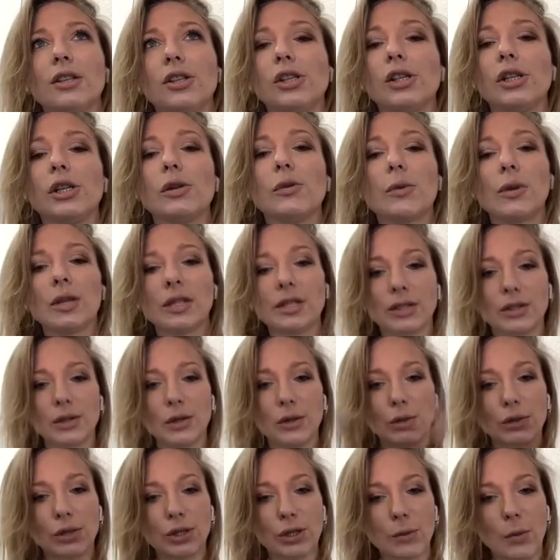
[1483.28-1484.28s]
was
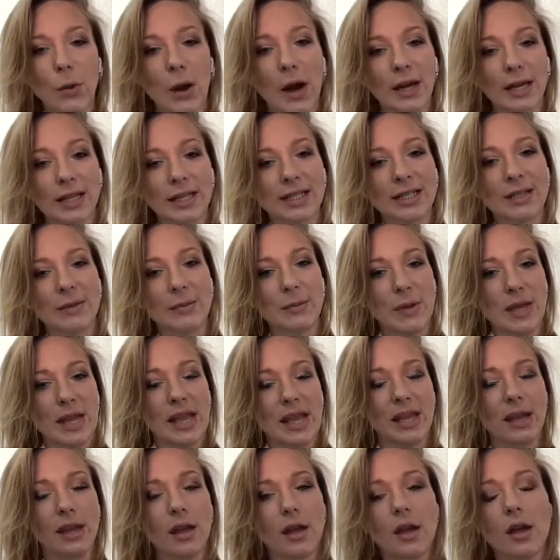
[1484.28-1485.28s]
who she wanted to
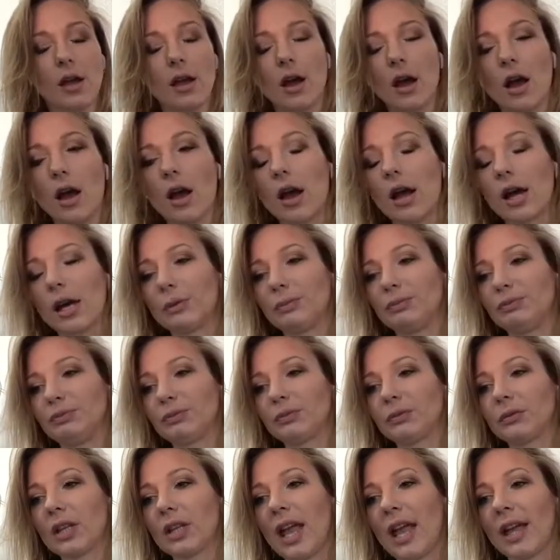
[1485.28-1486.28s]
be,
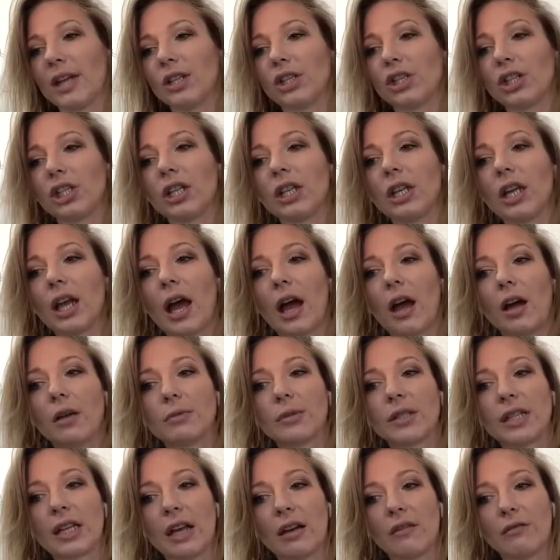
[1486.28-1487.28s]
and she
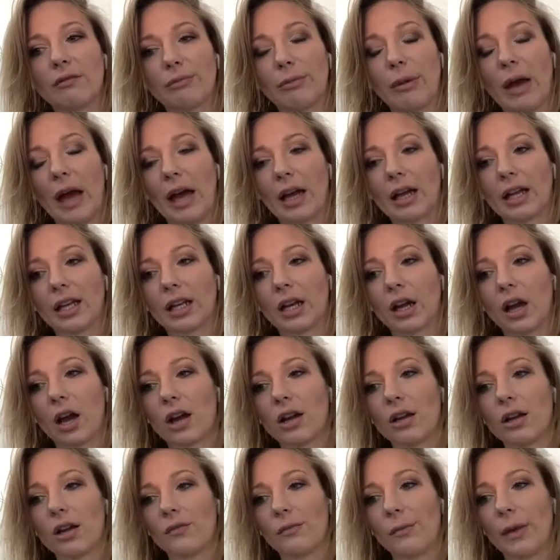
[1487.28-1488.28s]
helped give back and
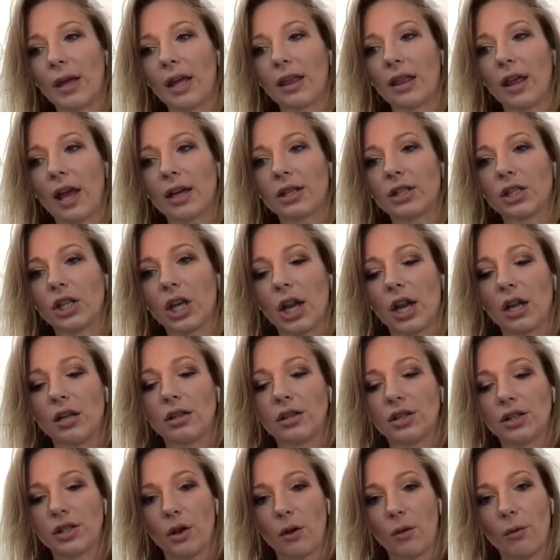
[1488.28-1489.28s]
kind of make that
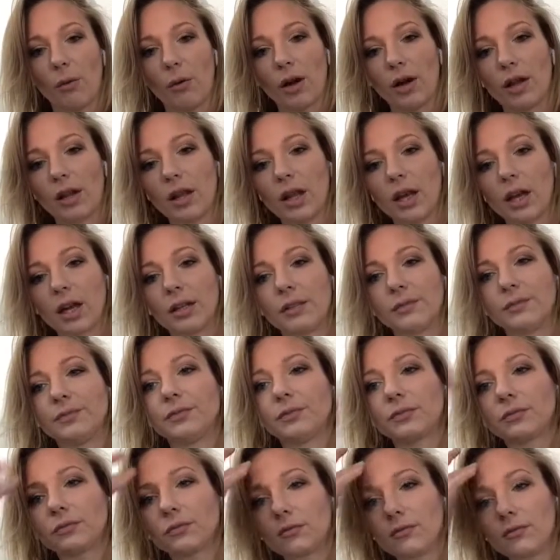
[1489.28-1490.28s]
change. So one of the
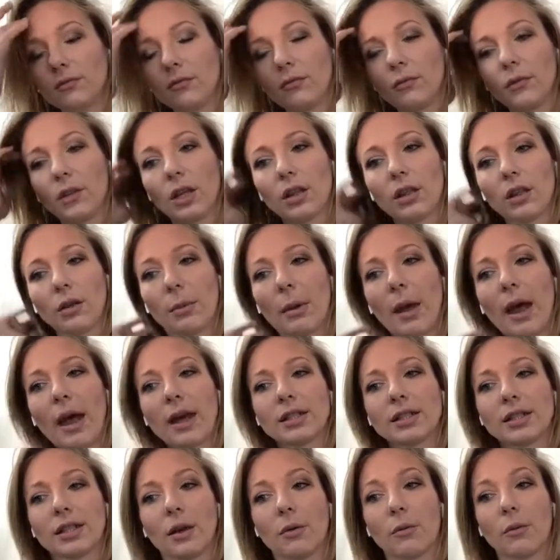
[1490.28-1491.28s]

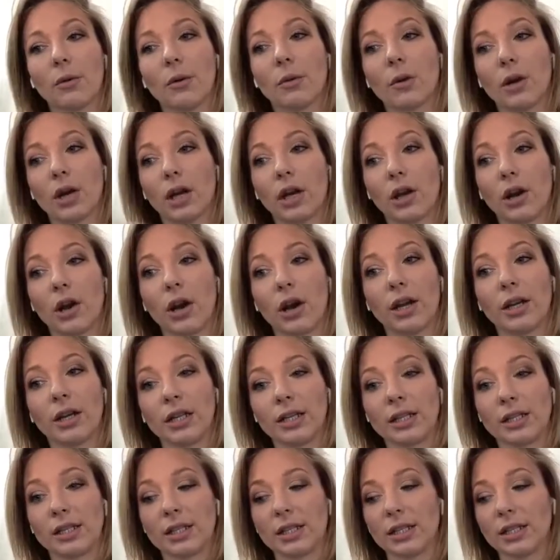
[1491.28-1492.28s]
paths that we're working on
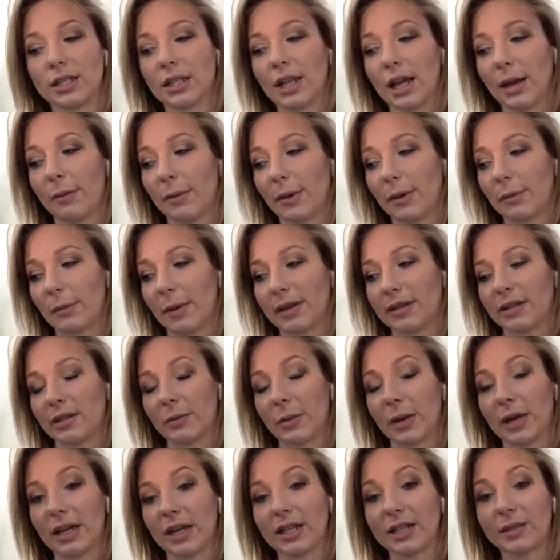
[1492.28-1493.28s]
is EPIC
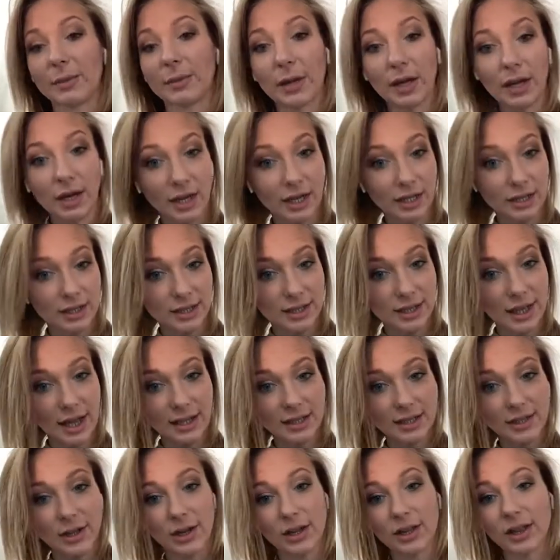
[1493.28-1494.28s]
Mastermind Experience.
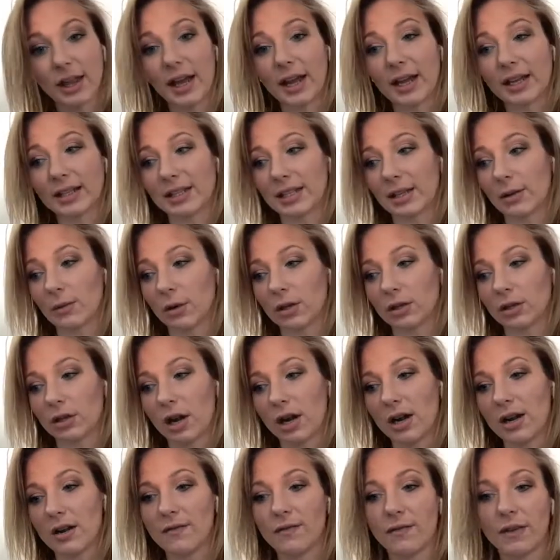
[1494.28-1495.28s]
That's our legacy. We're
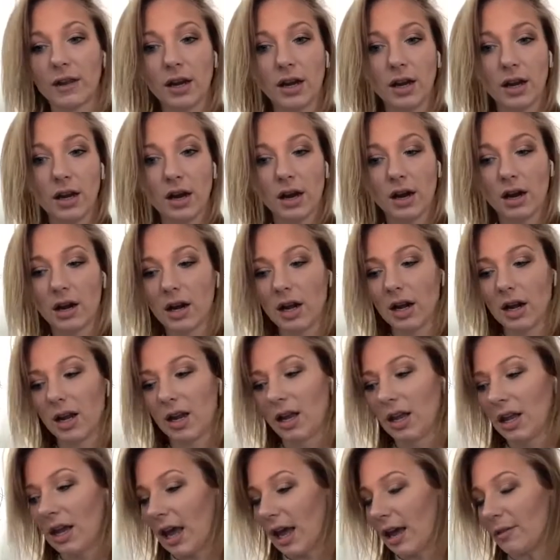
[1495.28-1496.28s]
trying to figure
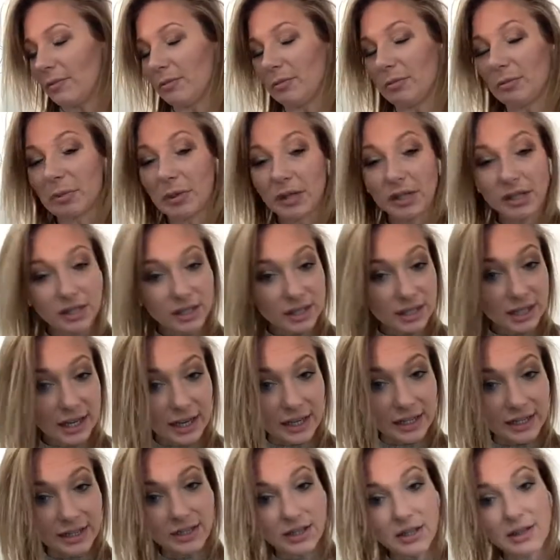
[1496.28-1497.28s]
and build
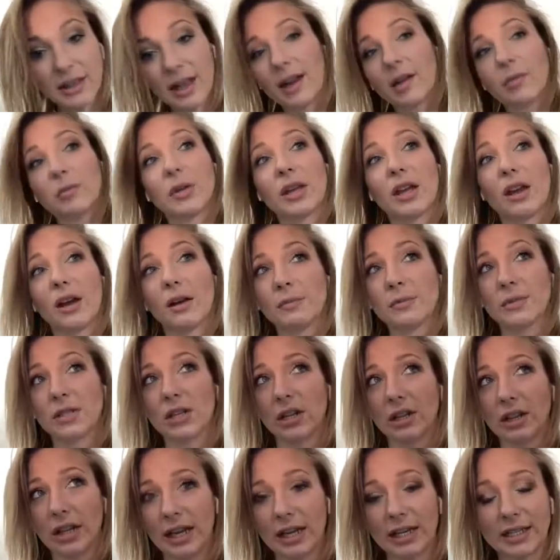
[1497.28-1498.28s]
it so that it becomes
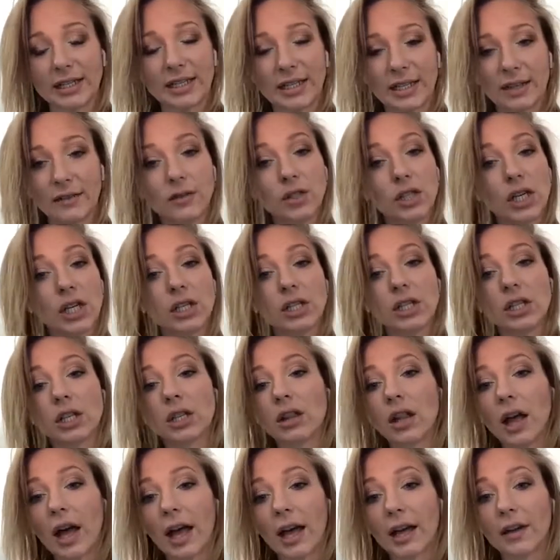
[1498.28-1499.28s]
our legacy of changing
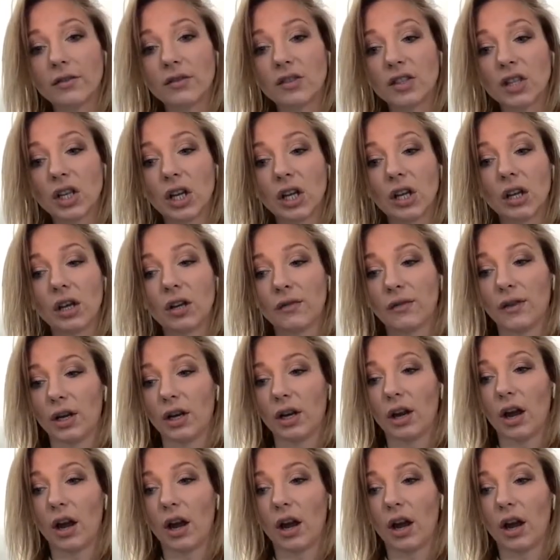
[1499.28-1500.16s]
lives. for young